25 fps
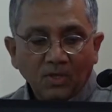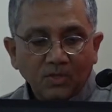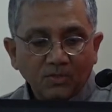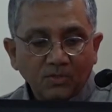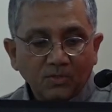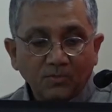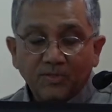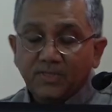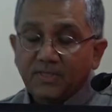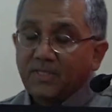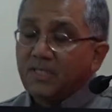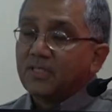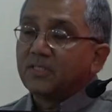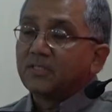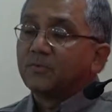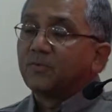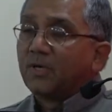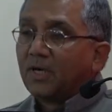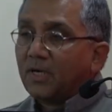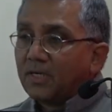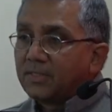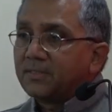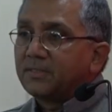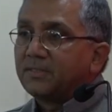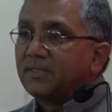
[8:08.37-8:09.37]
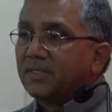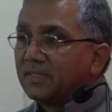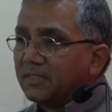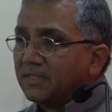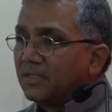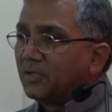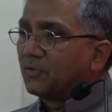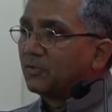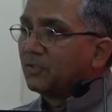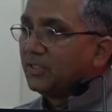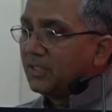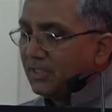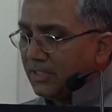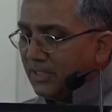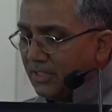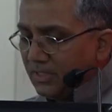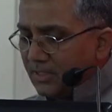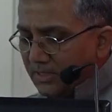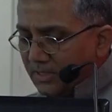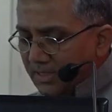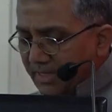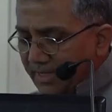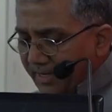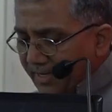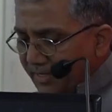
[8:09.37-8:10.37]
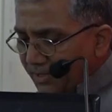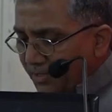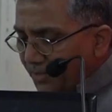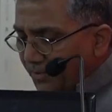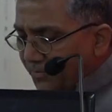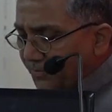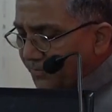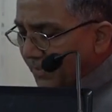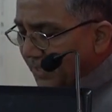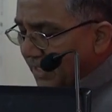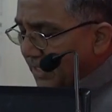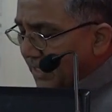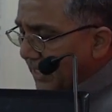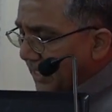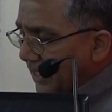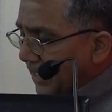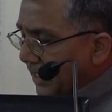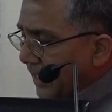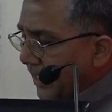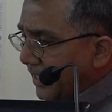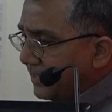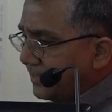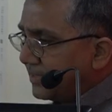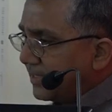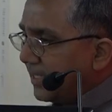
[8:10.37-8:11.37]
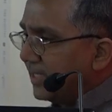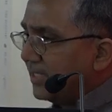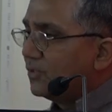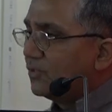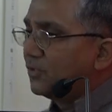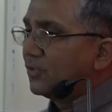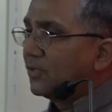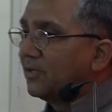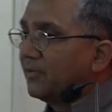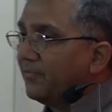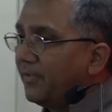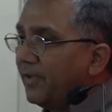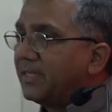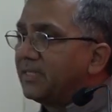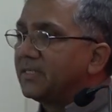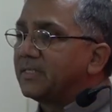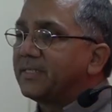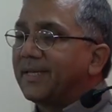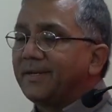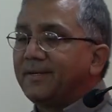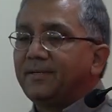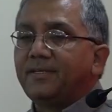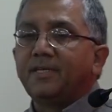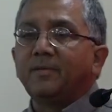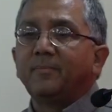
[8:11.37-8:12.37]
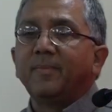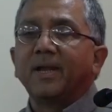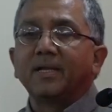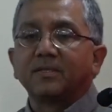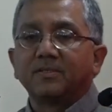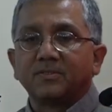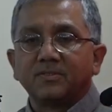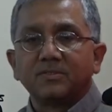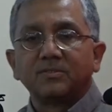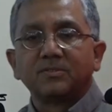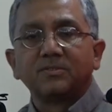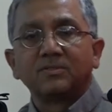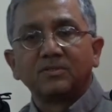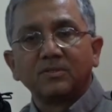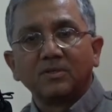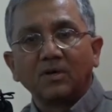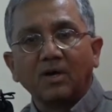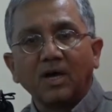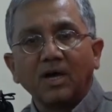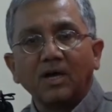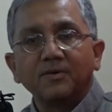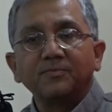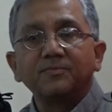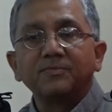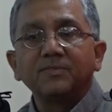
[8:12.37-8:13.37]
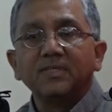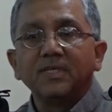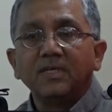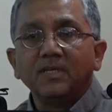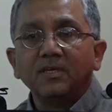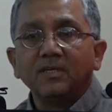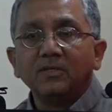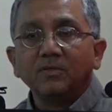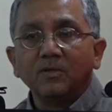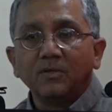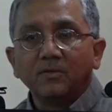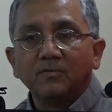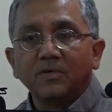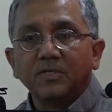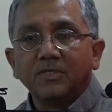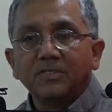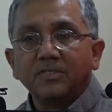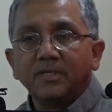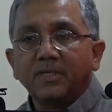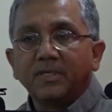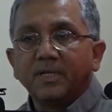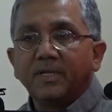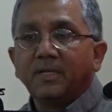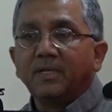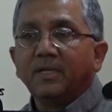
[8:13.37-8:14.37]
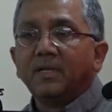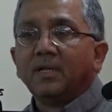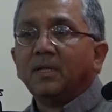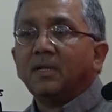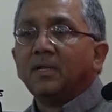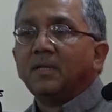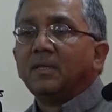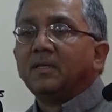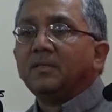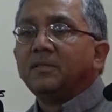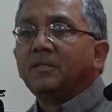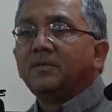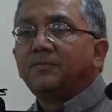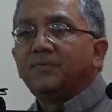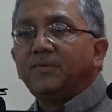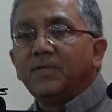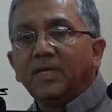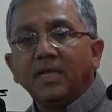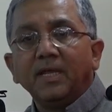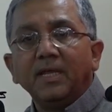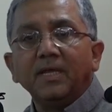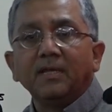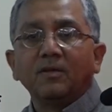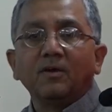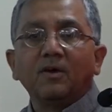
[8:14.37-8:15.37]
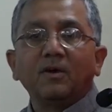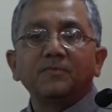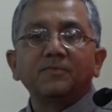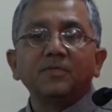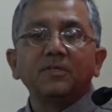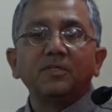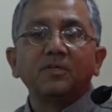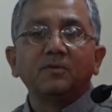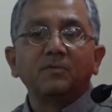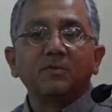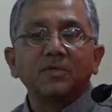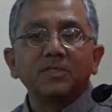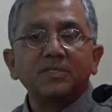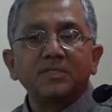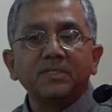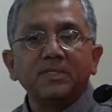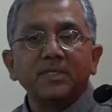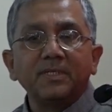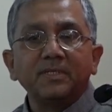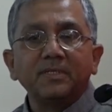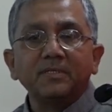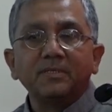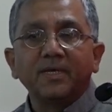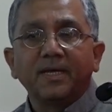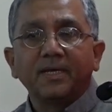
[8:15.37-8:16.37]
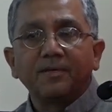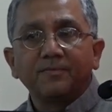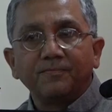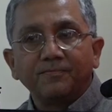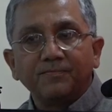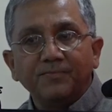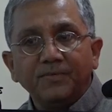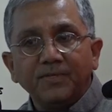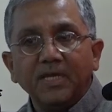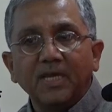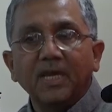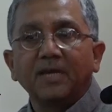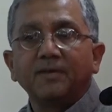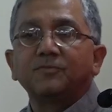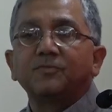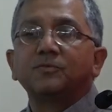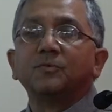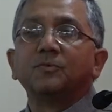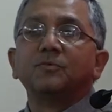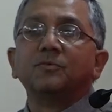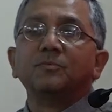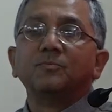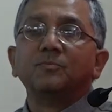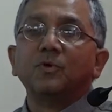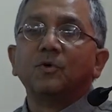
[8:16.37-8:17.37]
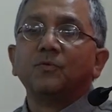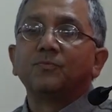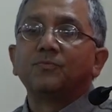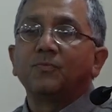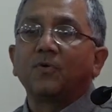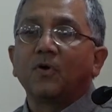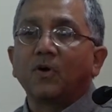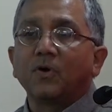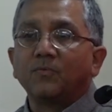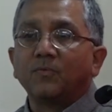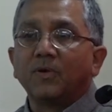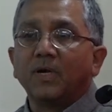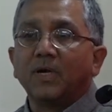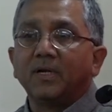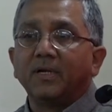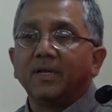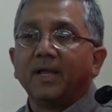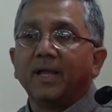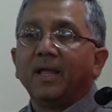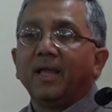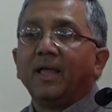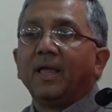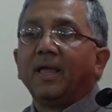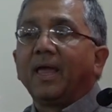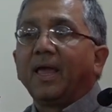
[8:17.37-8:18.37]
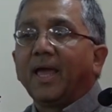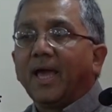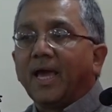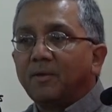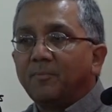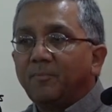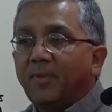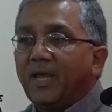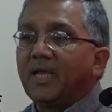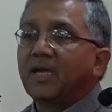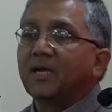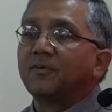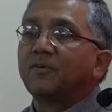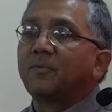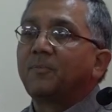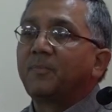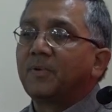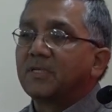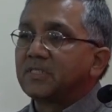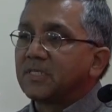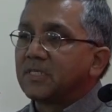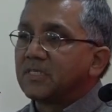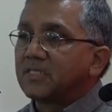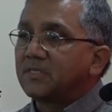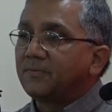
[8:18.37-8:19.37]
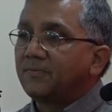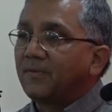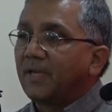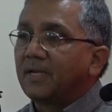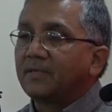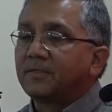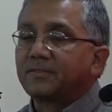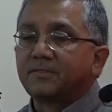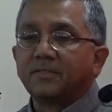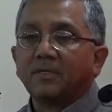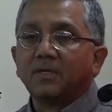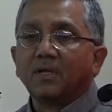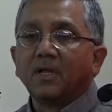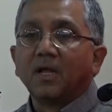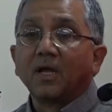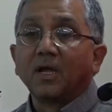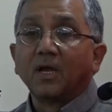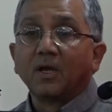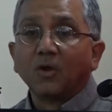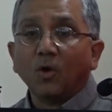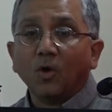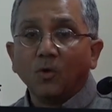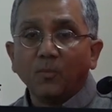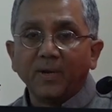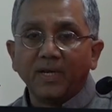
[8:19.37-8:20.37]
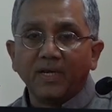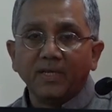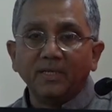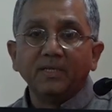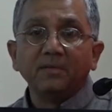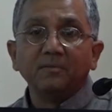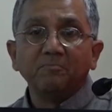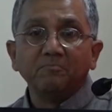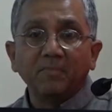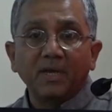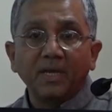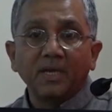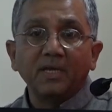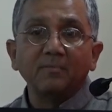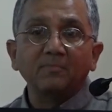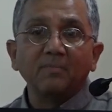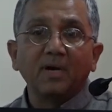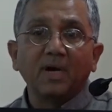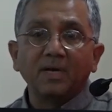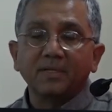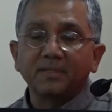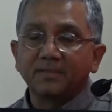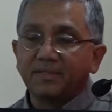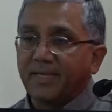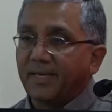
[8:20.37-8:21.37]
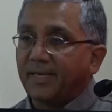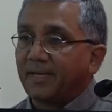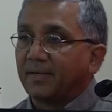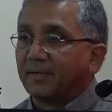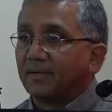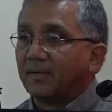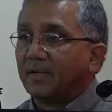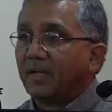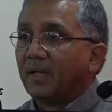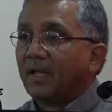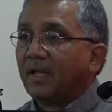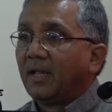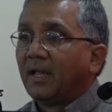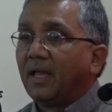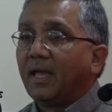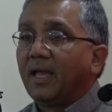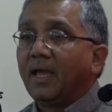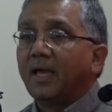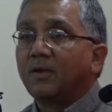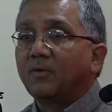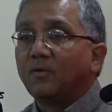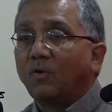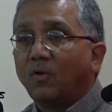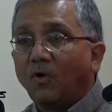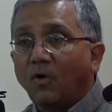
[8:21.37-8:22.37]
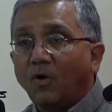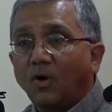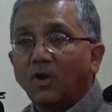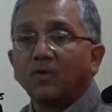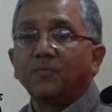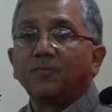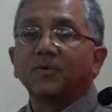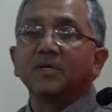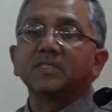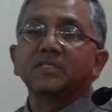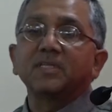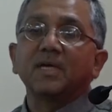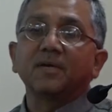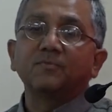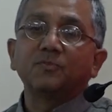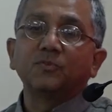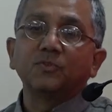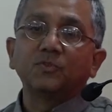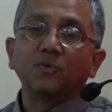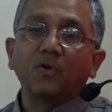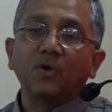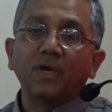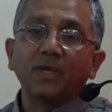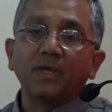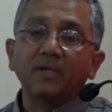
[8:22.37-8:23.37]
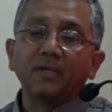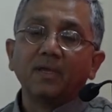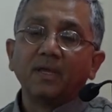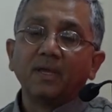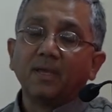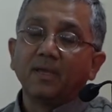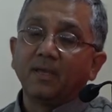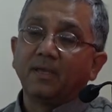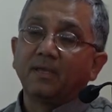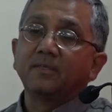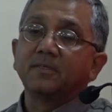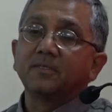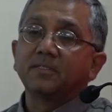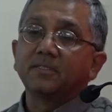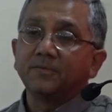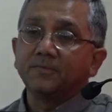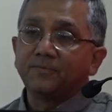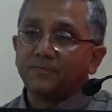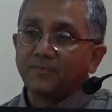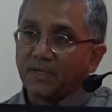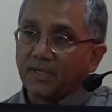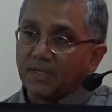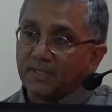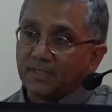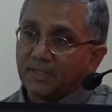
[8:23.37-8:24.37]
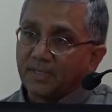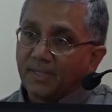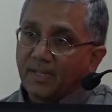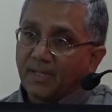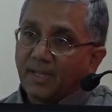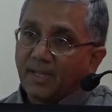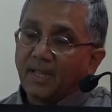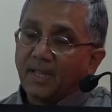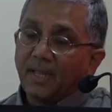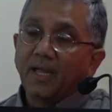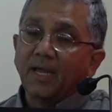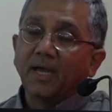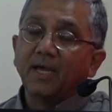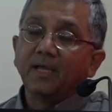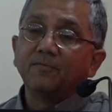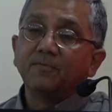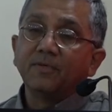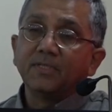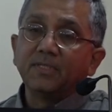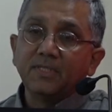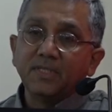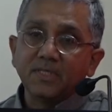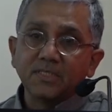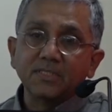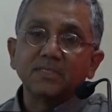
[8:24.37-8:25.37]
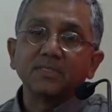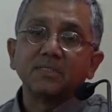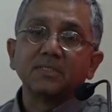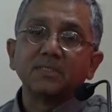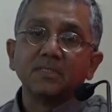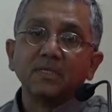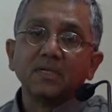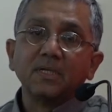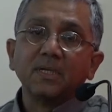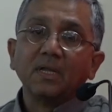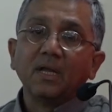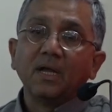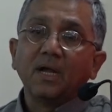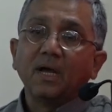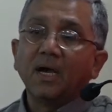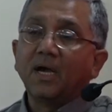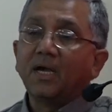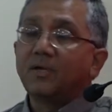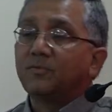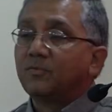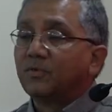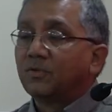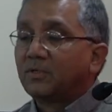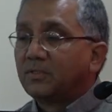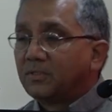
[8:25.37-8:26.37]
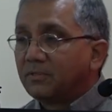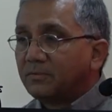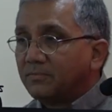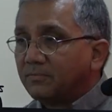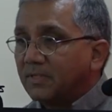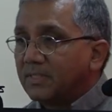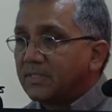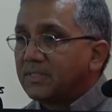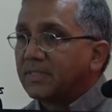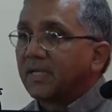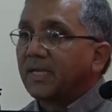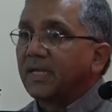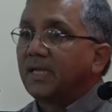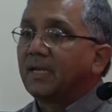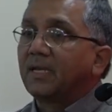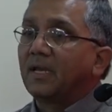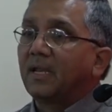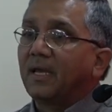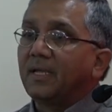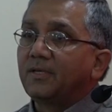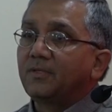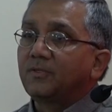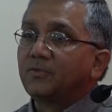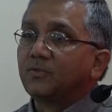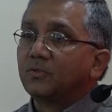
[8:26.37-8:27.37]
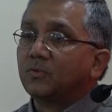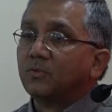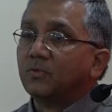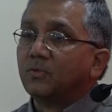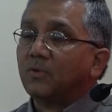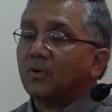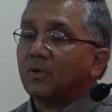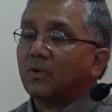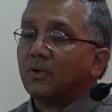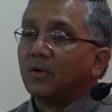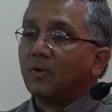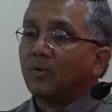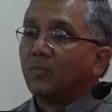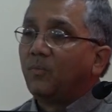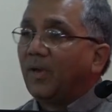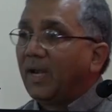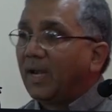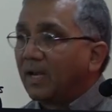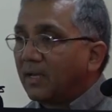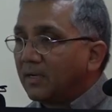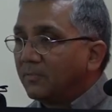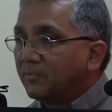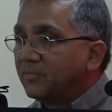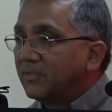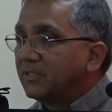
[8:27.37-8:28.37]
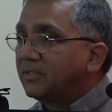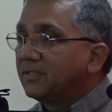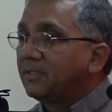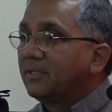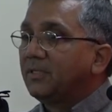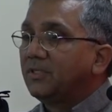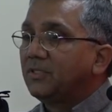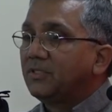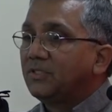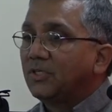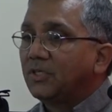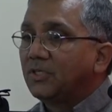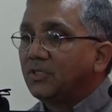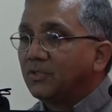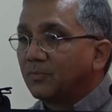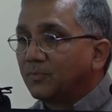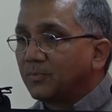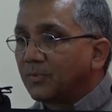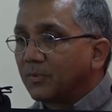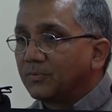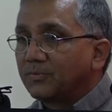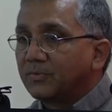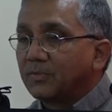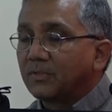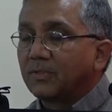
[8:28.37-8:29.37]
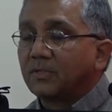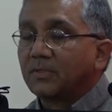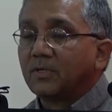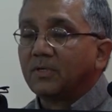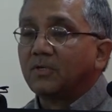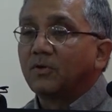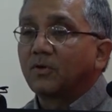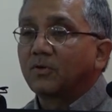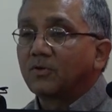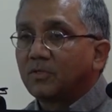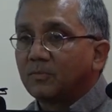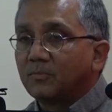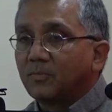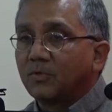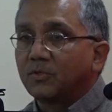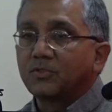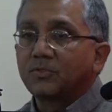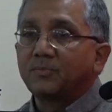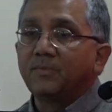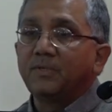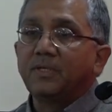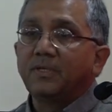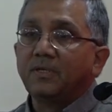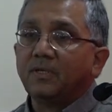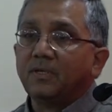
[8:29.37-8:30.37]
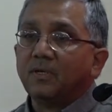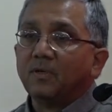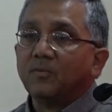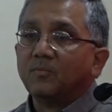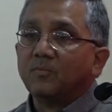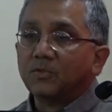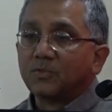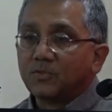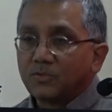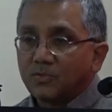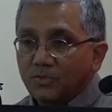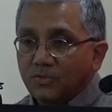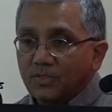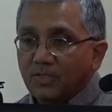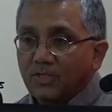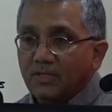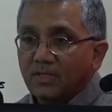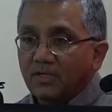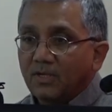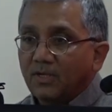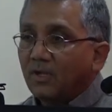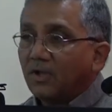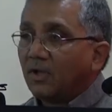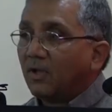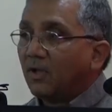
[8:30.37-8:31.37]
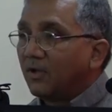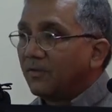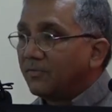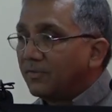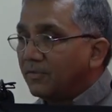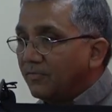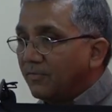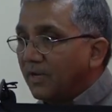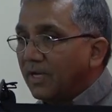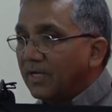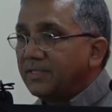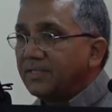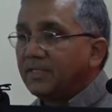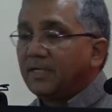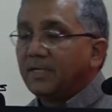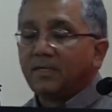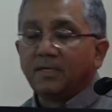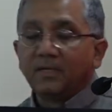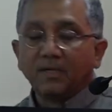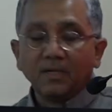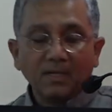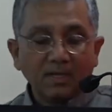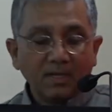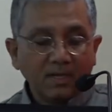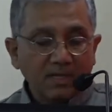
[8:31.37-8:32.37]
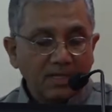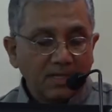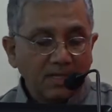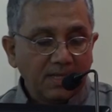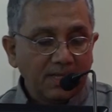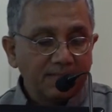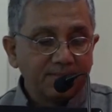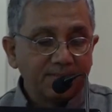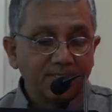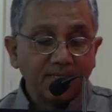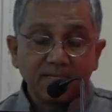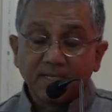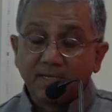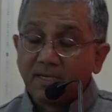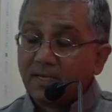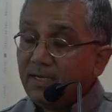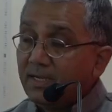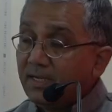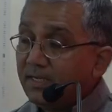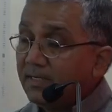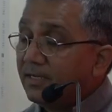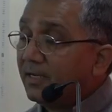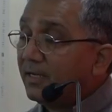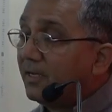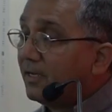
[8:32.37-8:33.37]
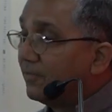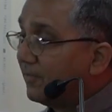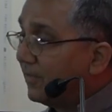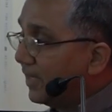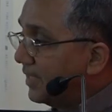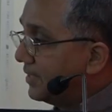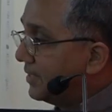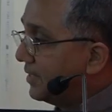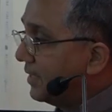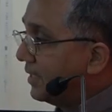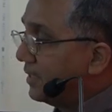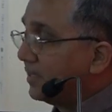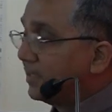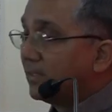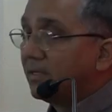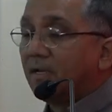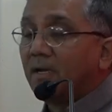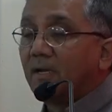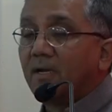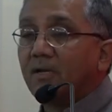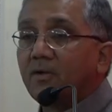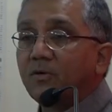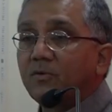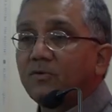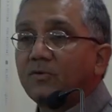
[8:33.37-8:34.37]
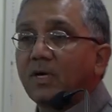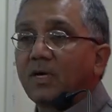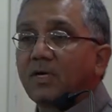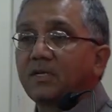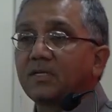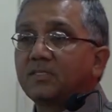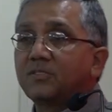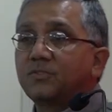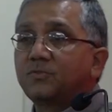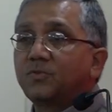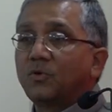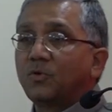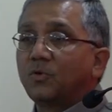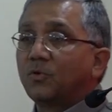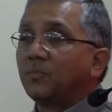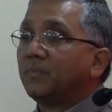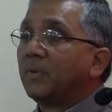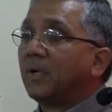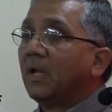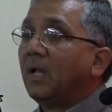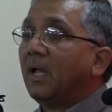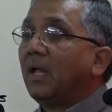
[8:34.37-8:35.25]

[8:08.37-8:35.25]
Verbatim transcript: So with these words, the, you know, the, the, the kind of, uh, uh I tried to convey the sentiments of the university, the feeling of the university that we have to move forward and make our presence felt globally, make a mark there. And all of us have to join in this effort. And with this, I would once again like to welcome this initiative, Professor Dr. Mousumi Mutsuddi, of inviting uh, taking lead in inviting uh, Dr. Anand Swaroop.